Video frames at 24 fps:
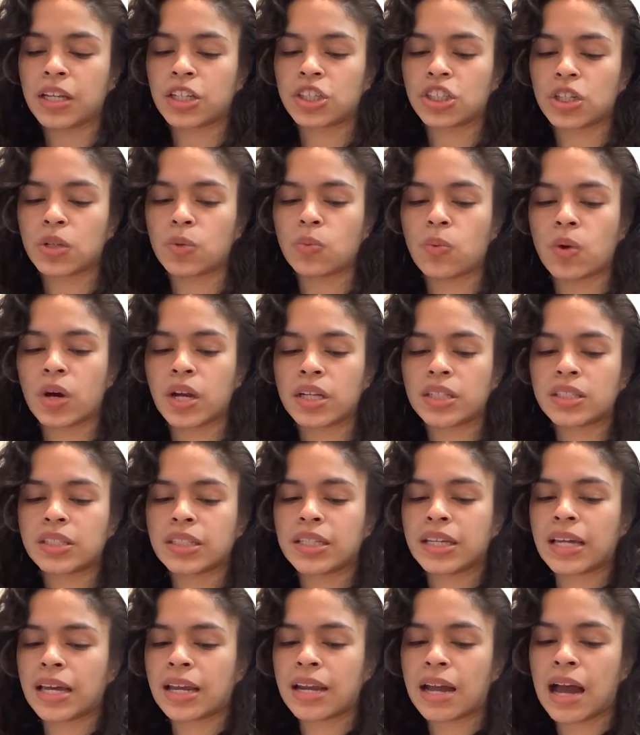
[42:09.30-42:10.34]
she wanted to
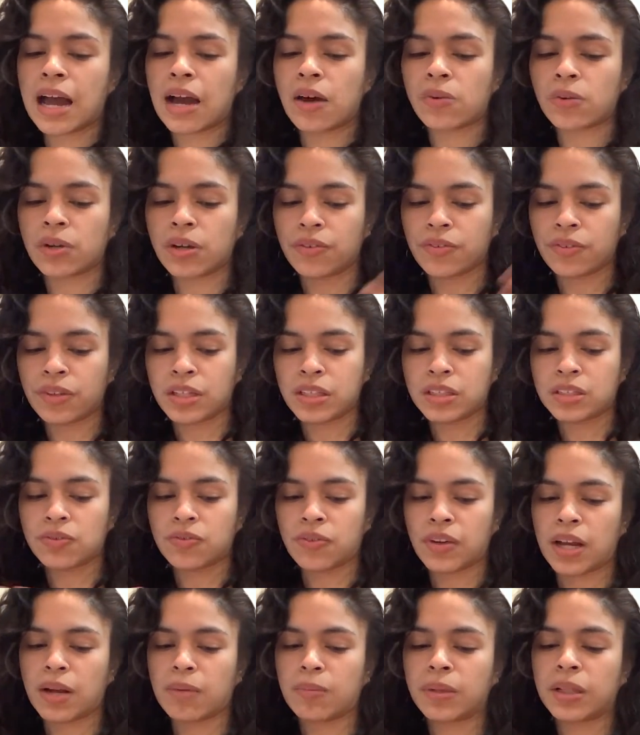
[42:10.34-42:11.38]
get out of this
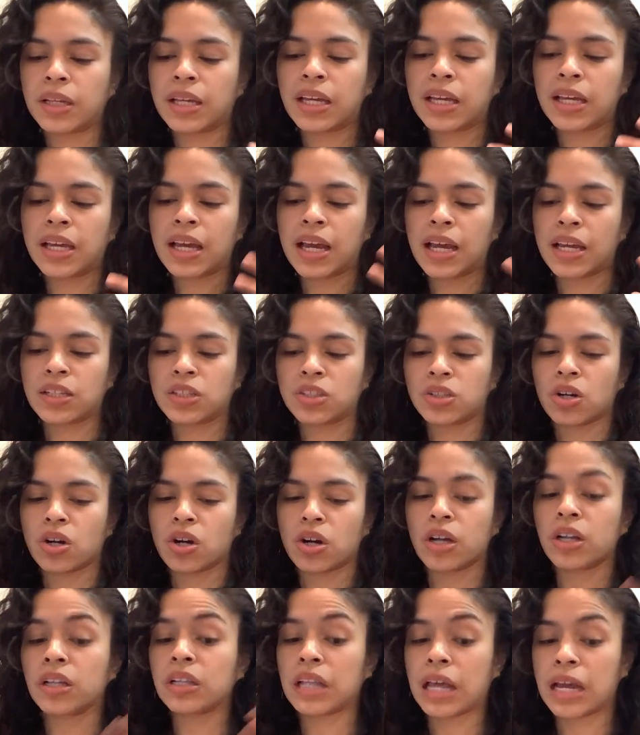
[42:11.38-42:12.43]
family and start
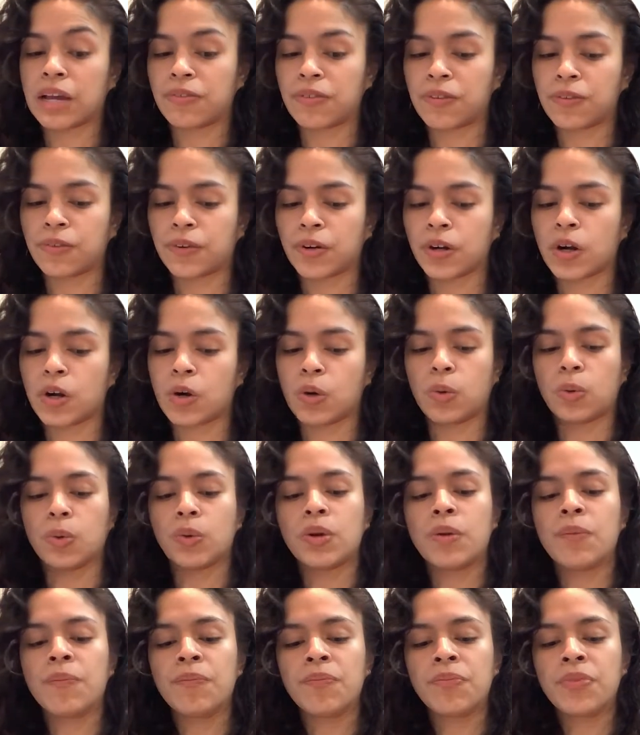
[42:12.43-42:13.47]
a life of her
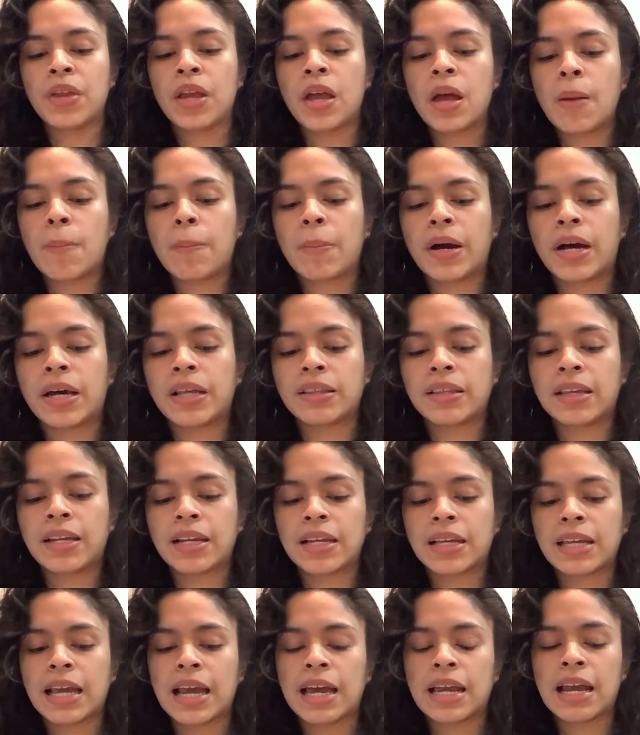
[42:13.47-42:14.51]
own. But then
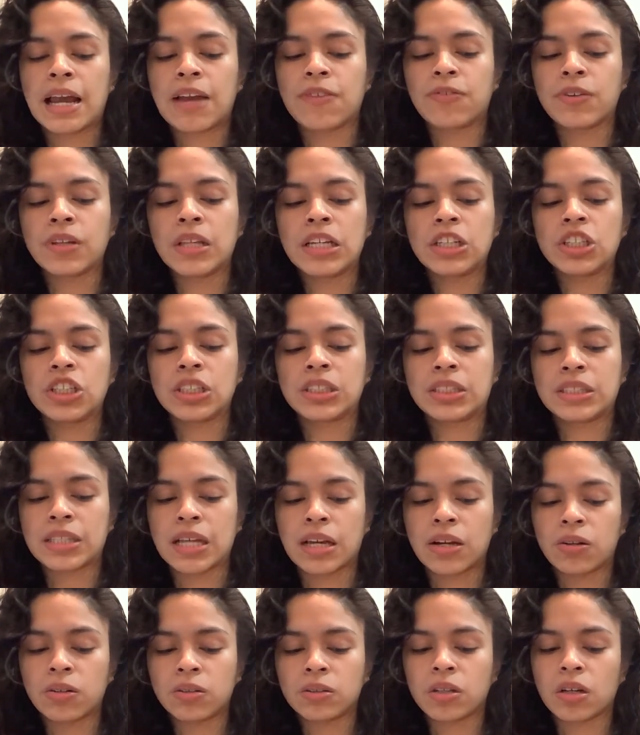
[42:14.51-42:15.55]
again, I feel like she
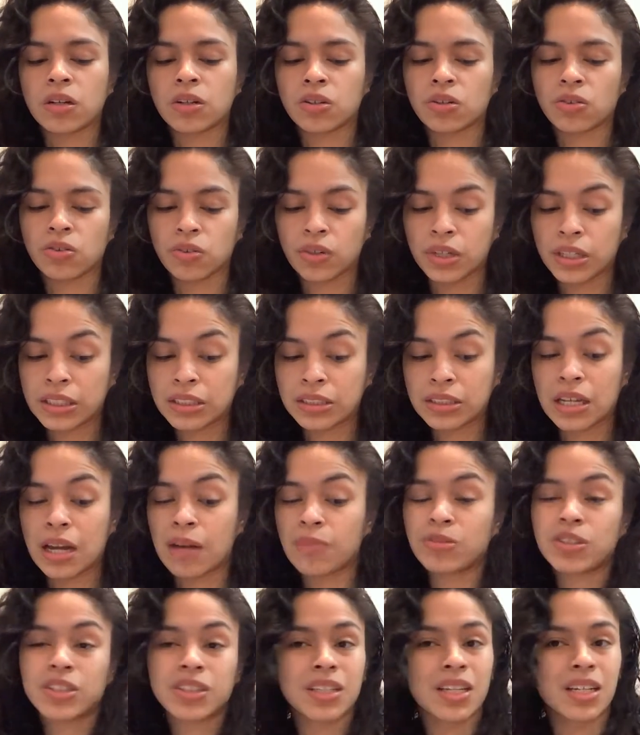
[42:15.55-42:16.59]
settled on Chris. I'm
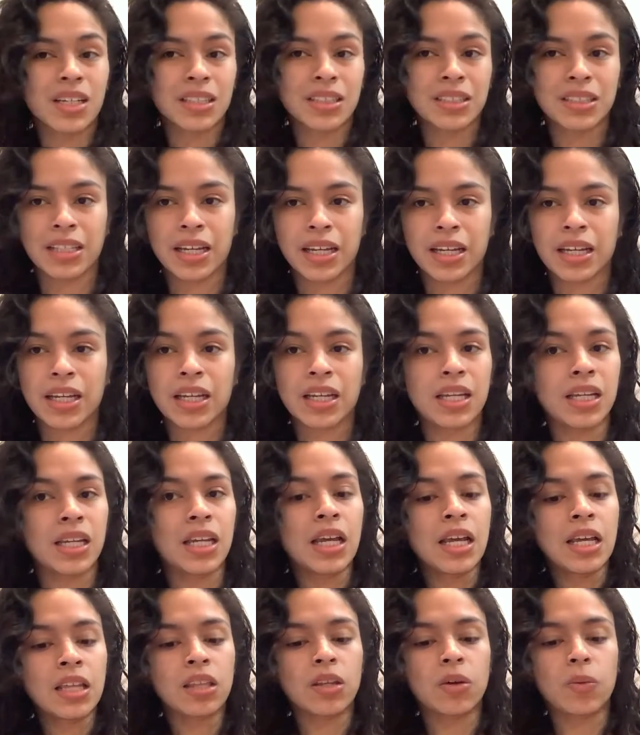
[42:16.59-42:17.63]
just going to say it
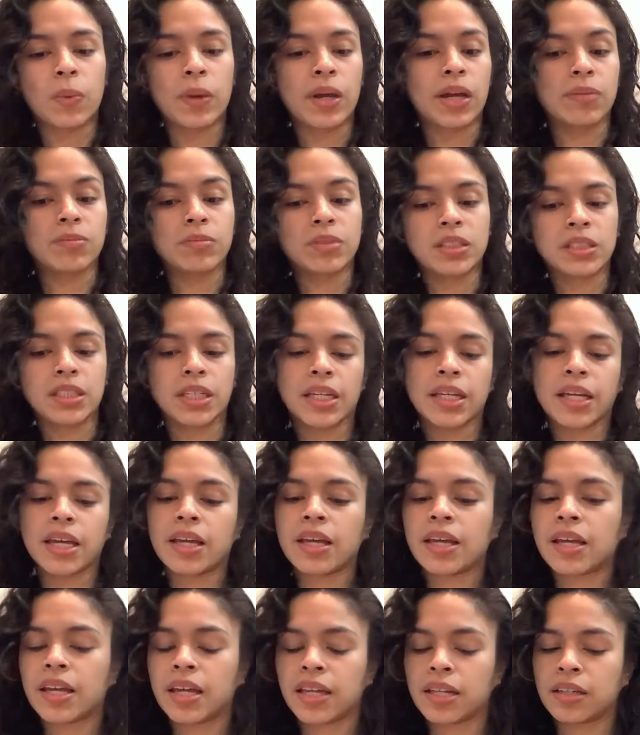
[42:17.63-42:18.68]
the way I'm seeing it
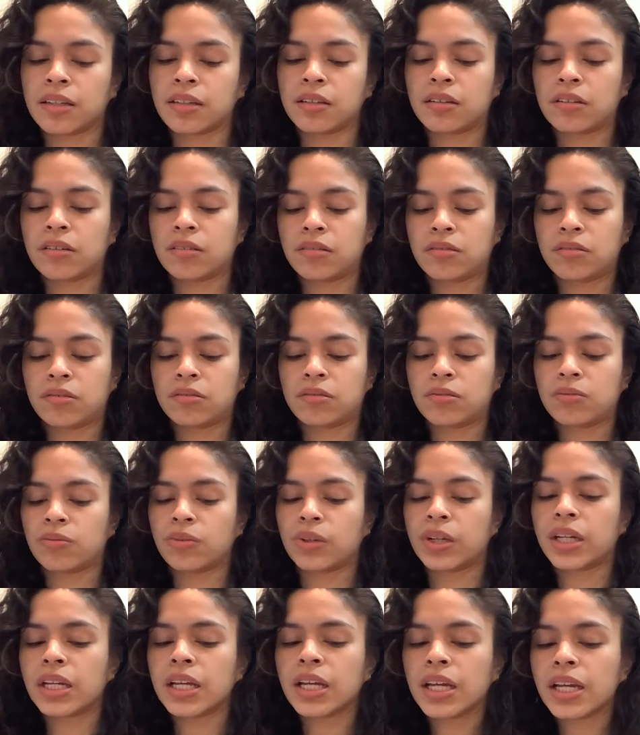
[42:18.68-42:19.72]
and
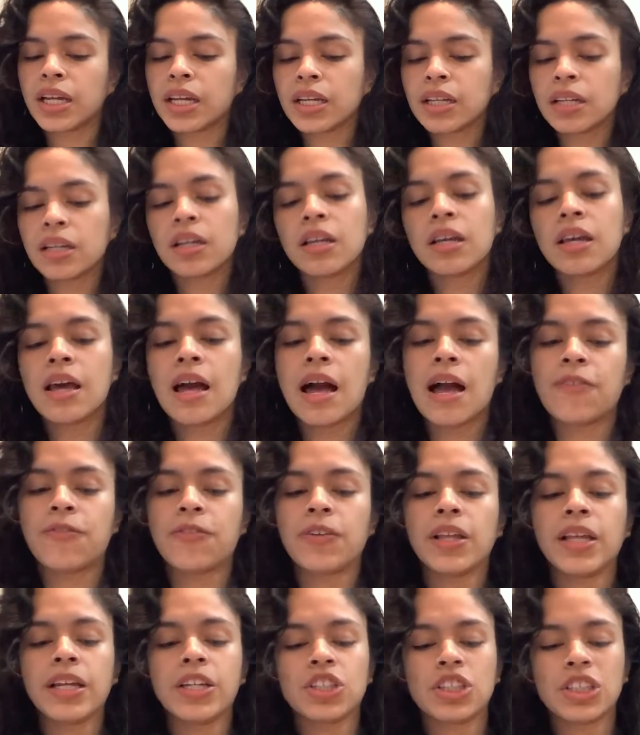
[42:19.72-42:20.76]
reading it. I
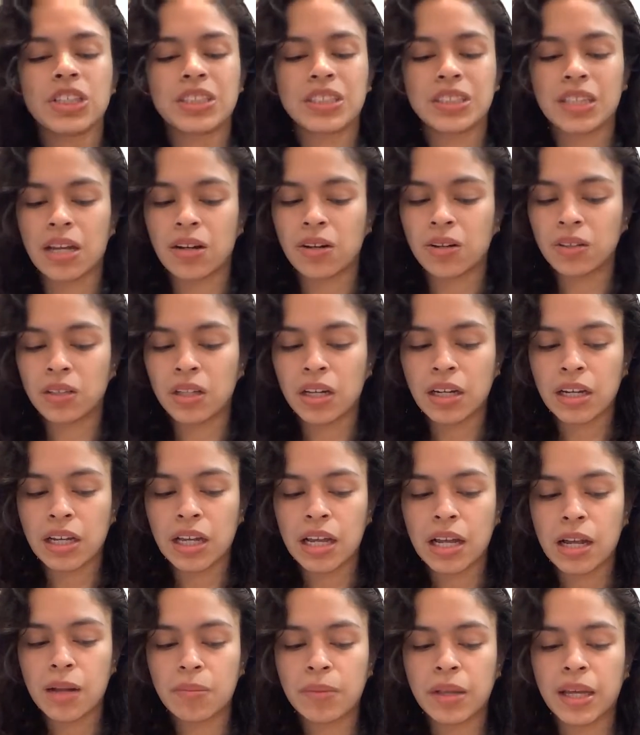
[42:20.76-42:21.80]
feel like she settled on
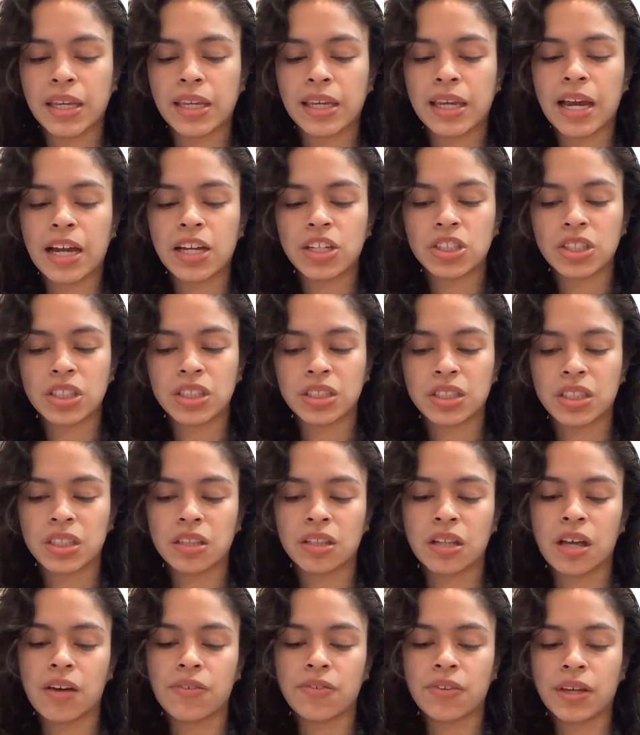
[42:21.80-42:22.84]
him. Like, yeah, she did
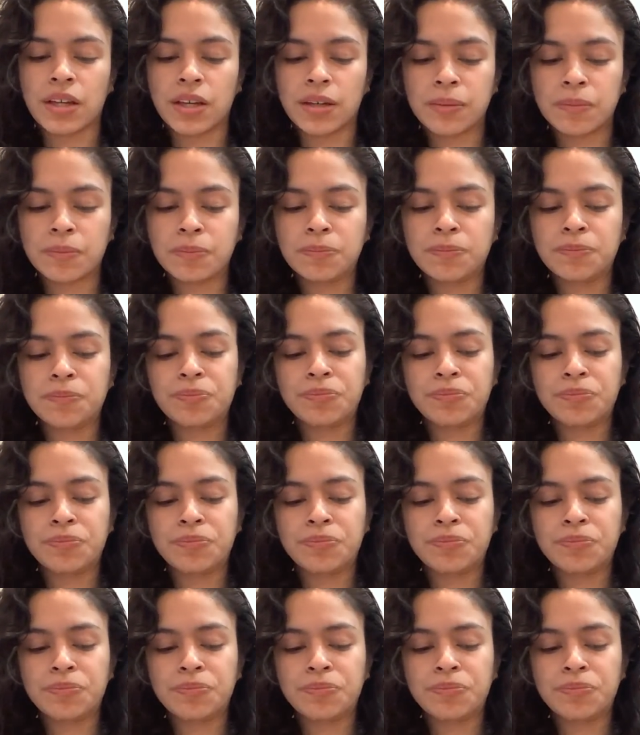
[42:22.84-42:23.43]
love him.